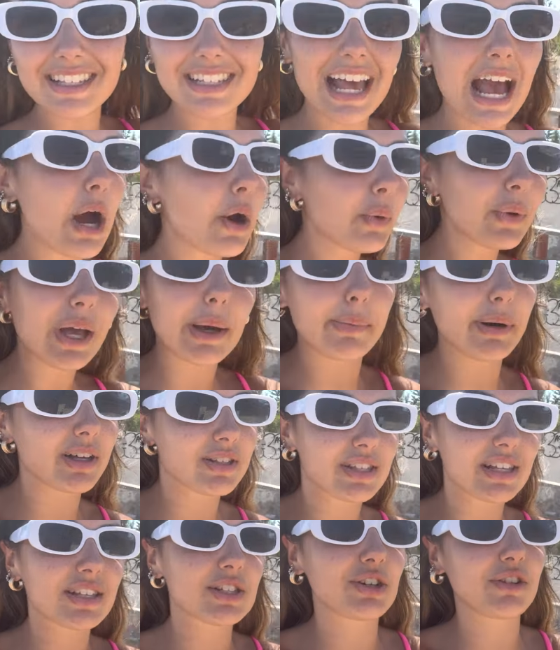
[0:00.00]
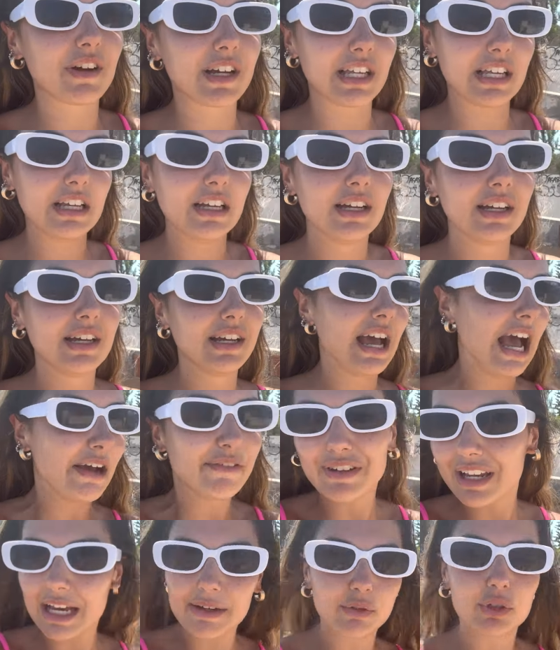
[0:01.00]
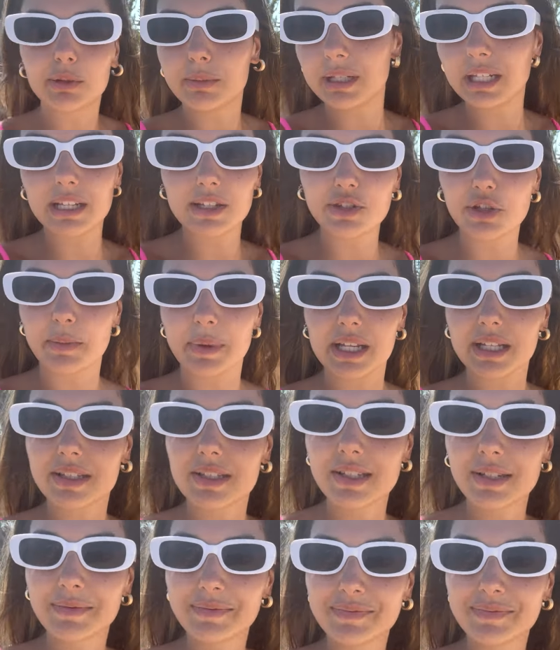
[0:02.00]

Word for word: How are we at part 6 already? I feel like I've only been here 2 minutes.